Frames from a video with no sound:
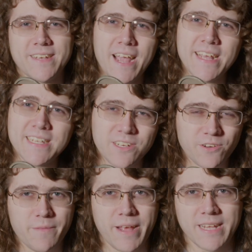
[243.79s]
taste to
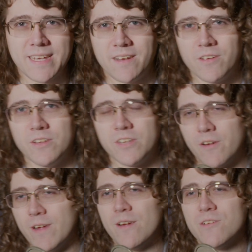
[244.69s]
try to make it sound good to
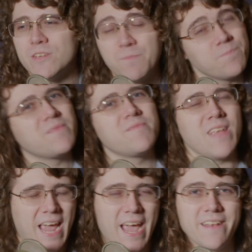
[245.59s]
your ears.
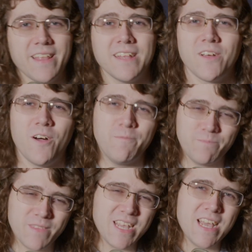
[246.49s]
And that's all.
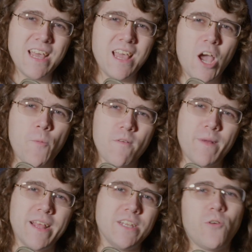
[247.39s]
Hope
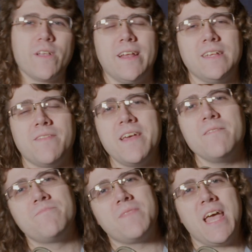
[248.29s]
everybody enjoyed today's
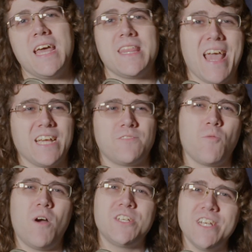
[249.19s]
video. Thanks for
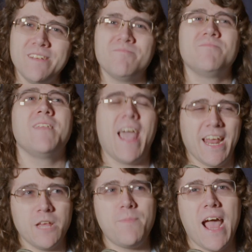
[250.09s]
watching,
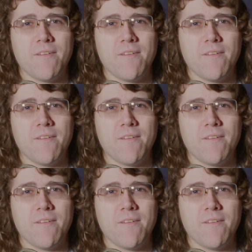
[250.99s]
and goodbye,